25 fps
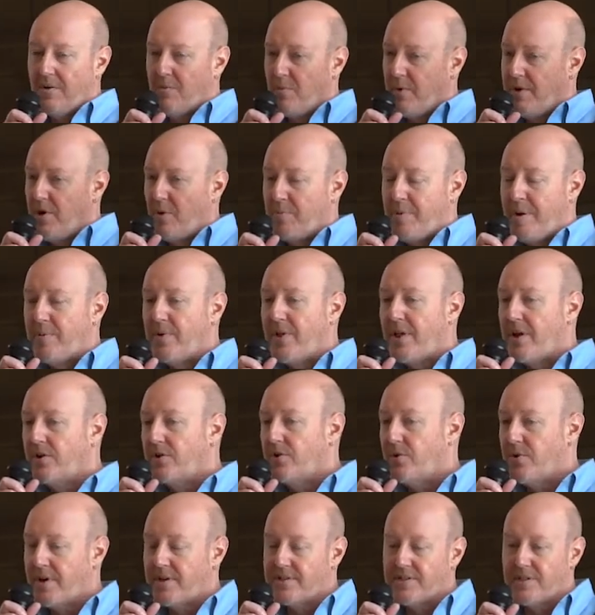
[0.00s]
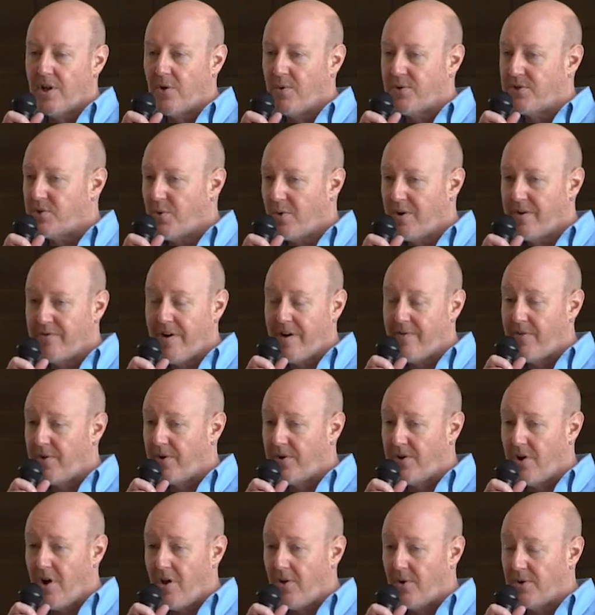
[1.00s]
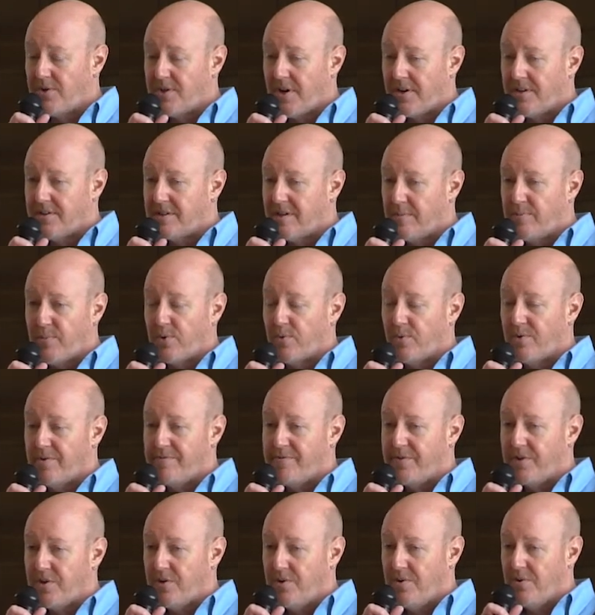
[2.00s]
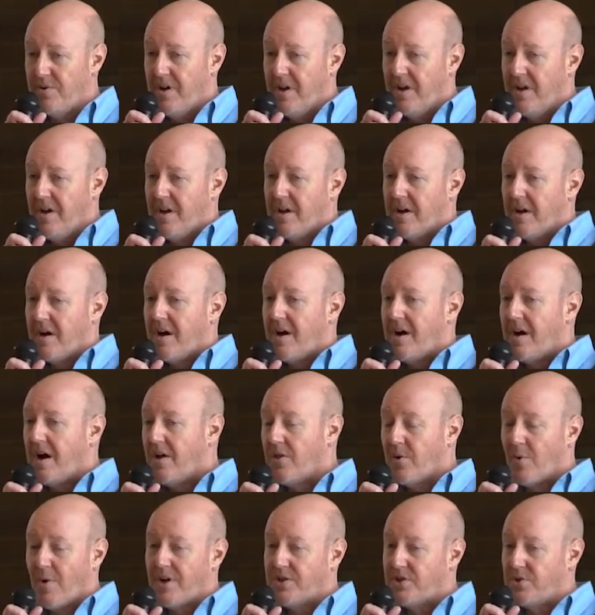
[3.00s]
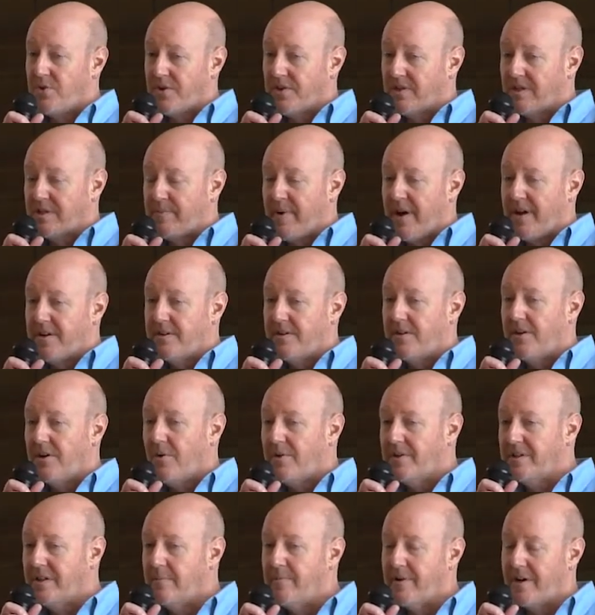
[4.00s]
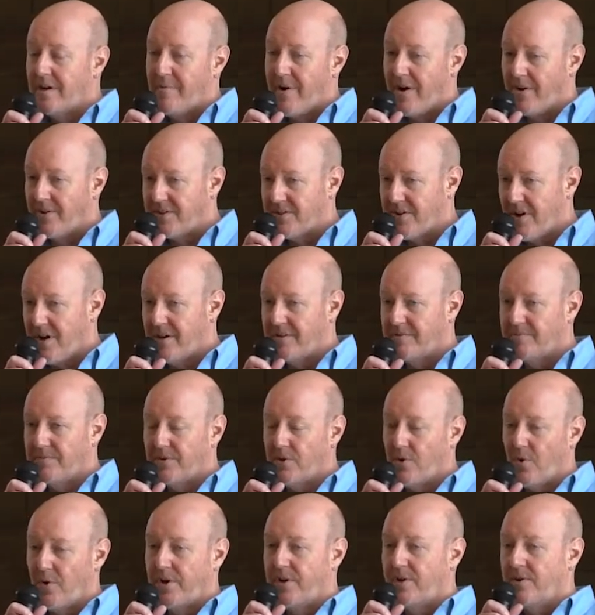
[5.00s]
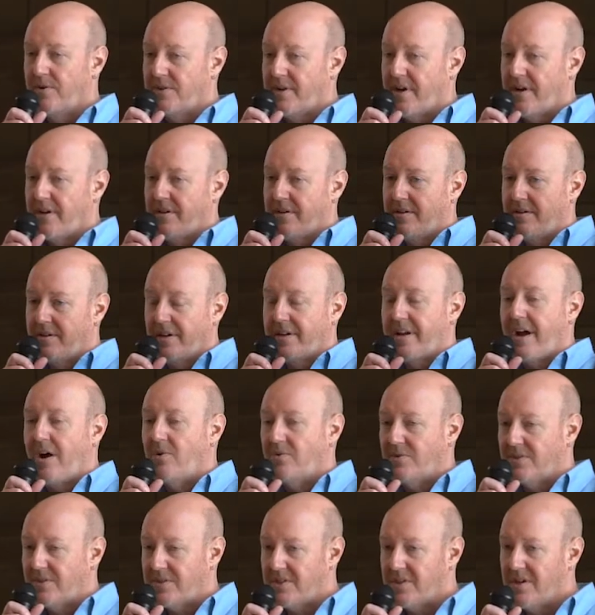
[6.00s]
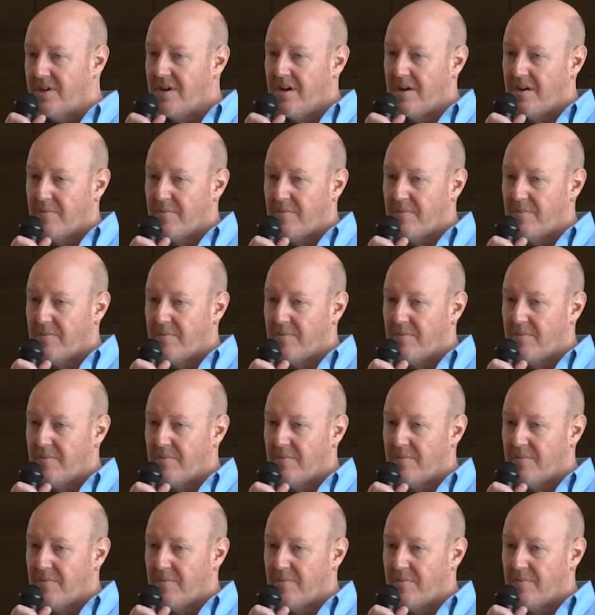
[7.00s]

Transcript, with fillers: We know people that do that as low as $2,500 on a simple review. Uh, otherwise, you can spend you know unlimited amounts on lawyers and accountants.